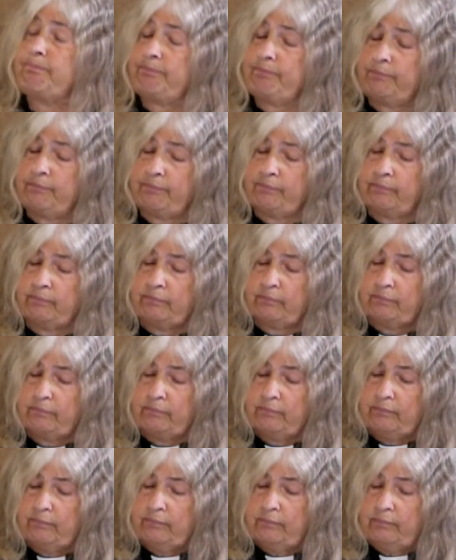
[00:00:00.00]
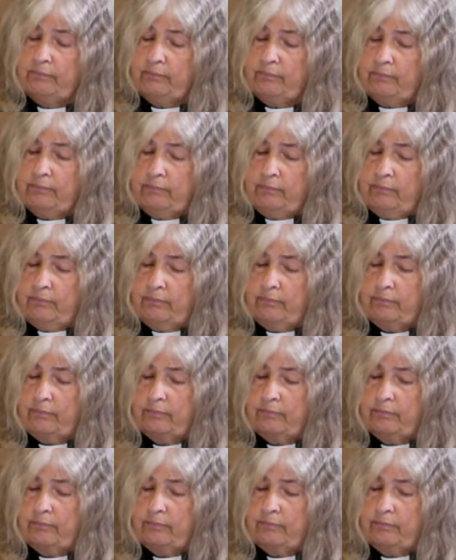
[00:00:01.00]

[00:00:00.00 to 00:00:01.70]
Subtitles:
[no speech]